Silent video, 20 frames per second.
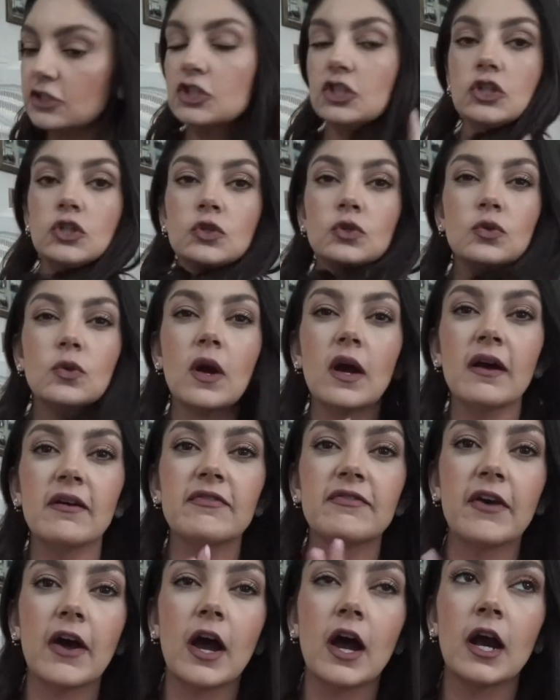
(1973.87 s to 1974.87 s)
two
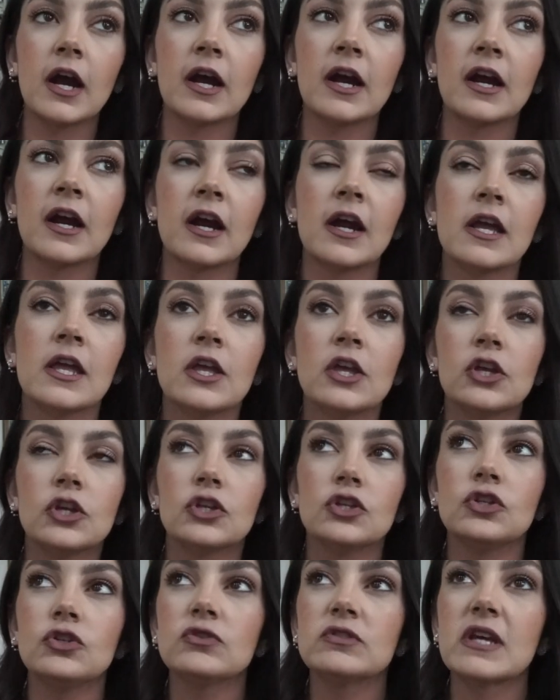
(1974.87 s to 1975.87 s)
of our
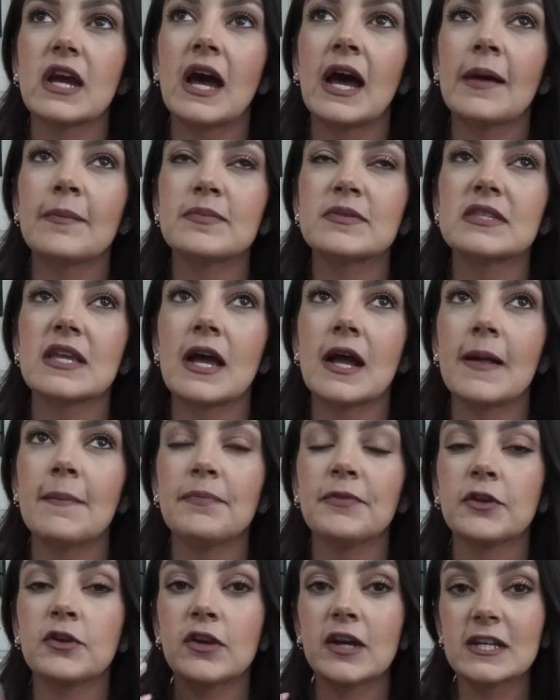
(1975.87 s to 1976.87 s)
new tops.
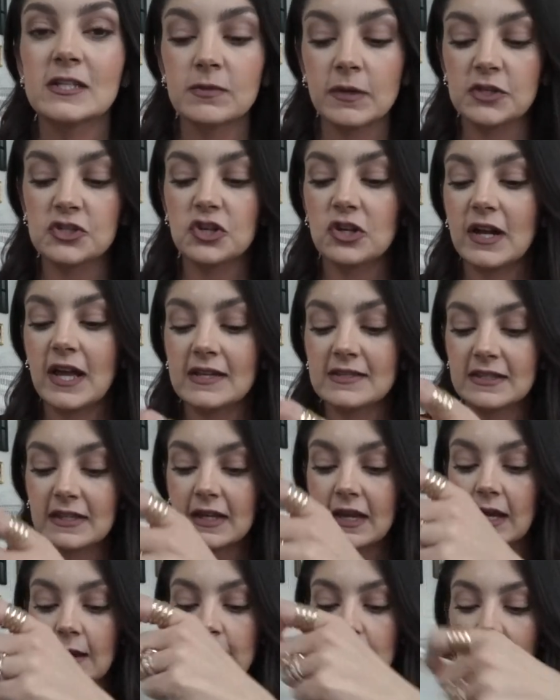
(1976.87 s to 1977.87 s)
Um, the gray sweatshirt
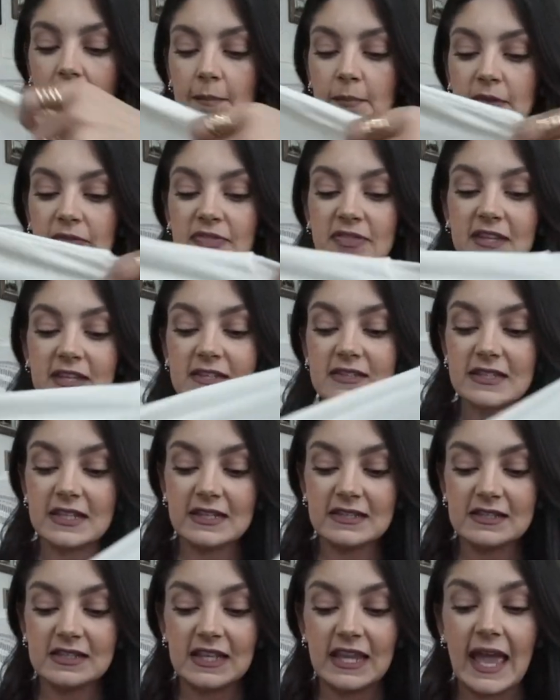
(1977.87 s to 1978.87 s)
hasn't come yet, but this
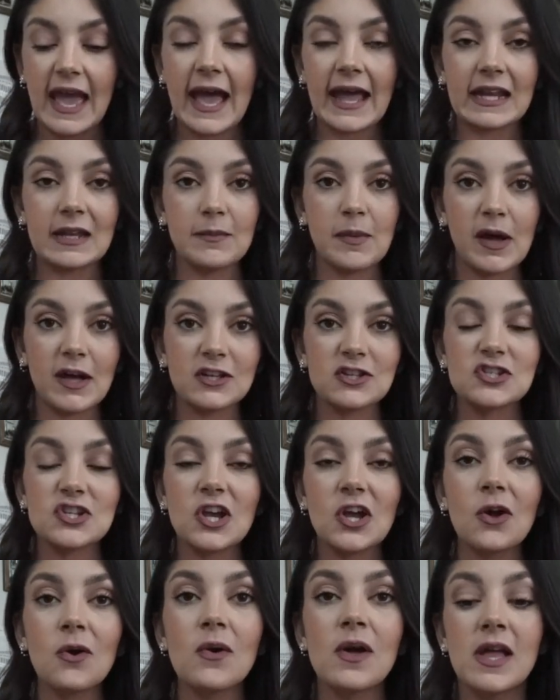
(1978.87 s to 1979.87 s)
is the Addie
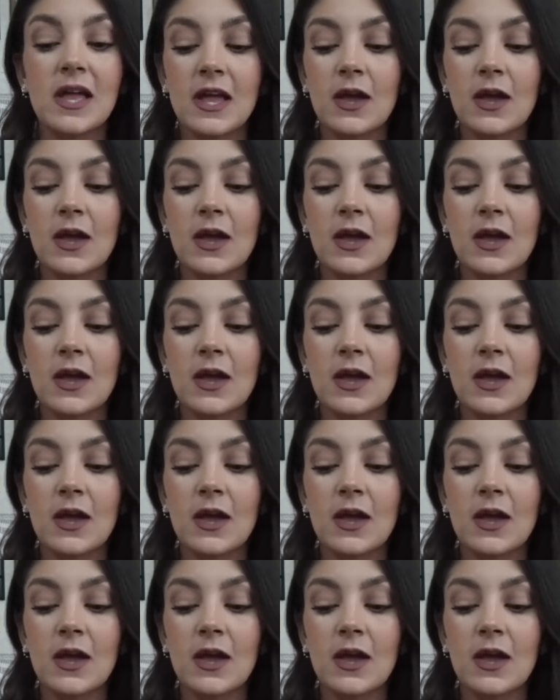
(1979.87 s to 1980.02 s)
poncho,